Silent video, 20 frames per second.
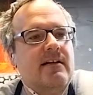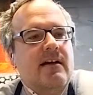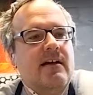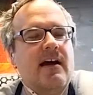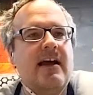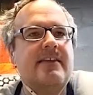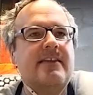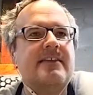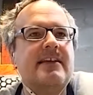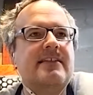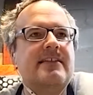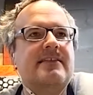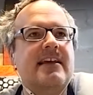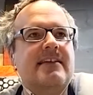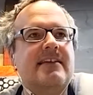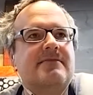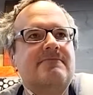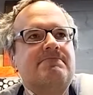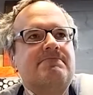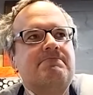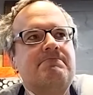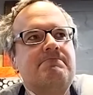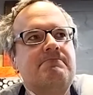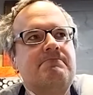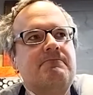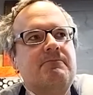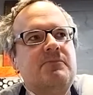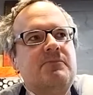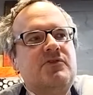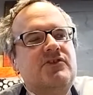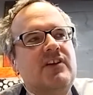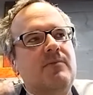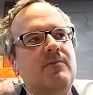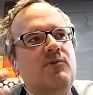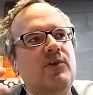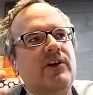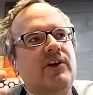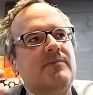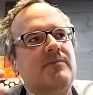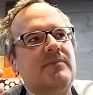I think that
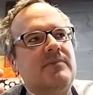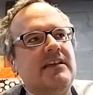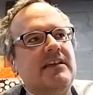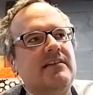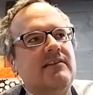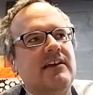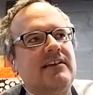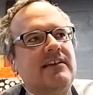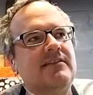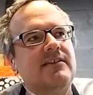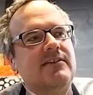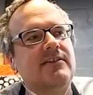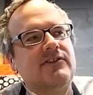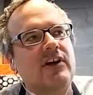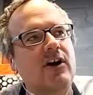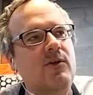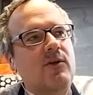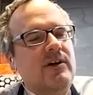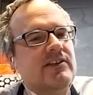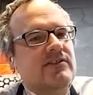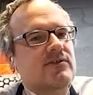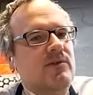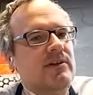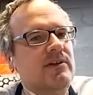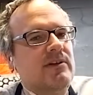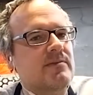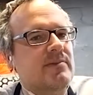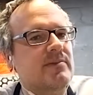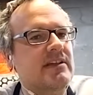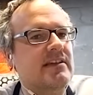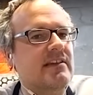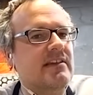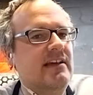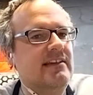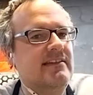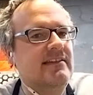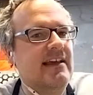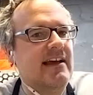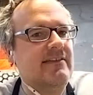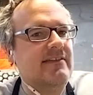somewhere in me, like there's always going to be like
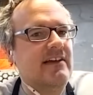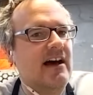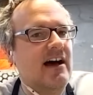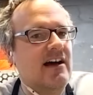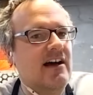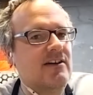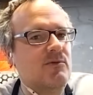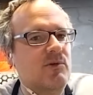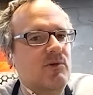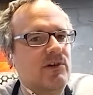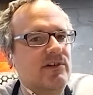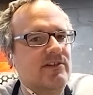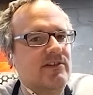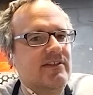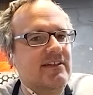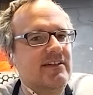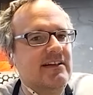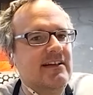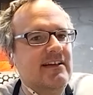that awkward